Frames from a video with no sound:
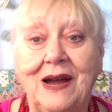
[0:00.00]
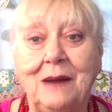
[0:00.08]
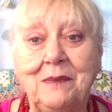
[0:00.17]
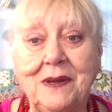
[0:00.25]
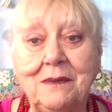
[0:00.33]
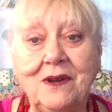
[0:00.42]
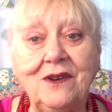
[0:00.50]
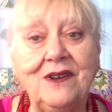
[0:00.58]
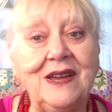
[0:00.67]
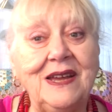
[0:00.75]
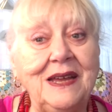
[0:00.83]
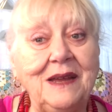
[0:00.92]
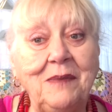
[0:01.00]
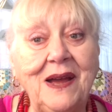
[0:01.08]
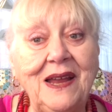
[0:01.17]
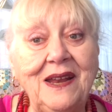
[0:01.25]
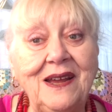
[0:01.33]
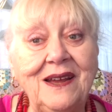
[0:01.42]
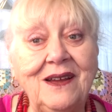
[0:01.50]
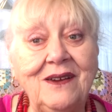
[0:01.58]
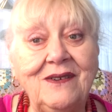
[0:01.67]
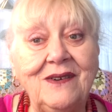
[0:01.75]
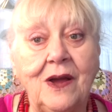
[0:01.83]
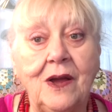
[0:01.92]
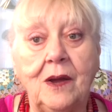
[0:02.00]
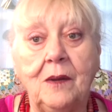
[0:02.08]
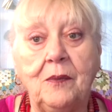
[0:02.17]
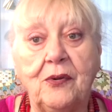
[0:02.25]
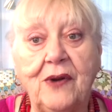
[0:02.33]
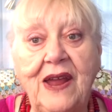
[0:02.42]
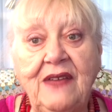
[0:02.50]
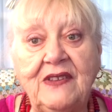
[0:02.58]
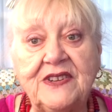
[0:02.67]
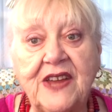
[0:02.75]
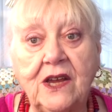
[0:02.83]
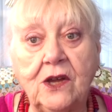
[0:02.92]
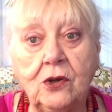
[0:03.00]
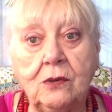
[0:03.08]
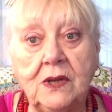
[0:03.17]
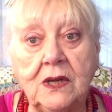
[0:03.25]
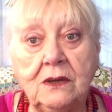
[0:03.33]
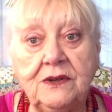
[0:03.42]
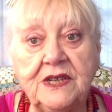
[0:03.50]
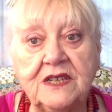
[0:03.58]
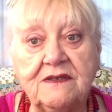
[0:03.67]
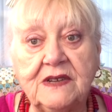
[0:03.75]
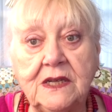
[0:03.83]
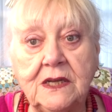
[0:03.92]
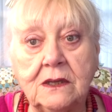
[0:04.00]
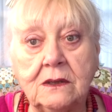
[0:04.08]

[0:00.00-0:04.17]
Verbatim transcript: Happy Monday. Bye now. Pray that I can upload this video.